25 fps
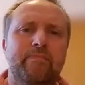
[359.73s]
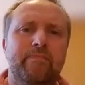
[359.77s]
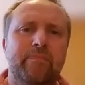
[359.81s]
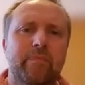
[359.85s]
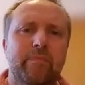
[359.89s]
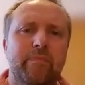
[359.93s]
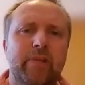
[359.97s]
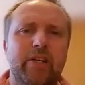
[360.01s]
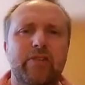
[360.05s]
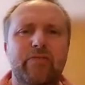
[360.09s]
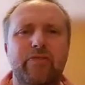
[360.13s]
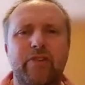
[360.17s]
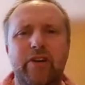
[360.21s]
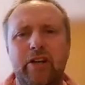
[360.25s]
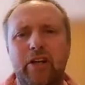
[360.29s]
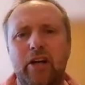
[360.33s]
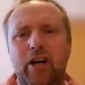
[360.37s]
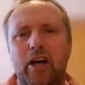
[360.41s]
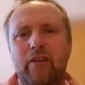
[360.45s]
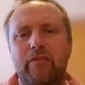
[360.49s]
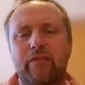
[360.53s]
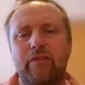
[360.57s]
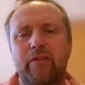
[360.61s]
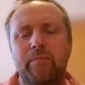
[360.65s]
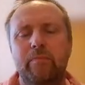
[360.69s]
because very
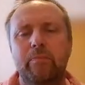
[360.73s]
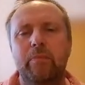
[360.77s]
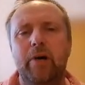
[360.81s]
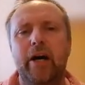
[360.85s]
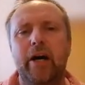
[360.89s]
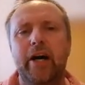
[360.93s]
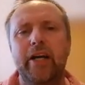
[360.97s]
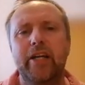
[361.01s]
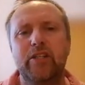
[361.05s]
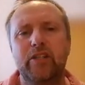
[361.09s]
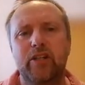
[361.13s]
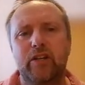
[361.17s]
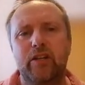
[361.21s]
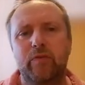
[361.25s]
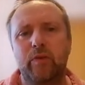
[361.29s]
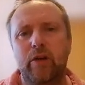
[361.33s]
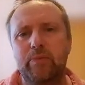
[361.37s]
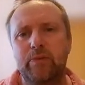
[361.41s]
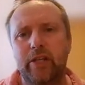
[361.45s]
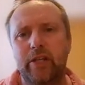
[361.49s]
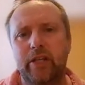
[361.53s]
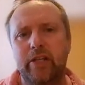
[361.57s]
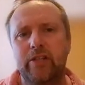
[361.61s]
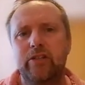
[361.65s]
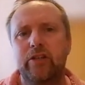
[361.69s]
often bias
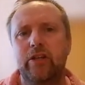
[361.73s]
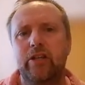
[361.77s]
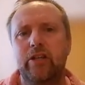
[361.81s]
creeps into the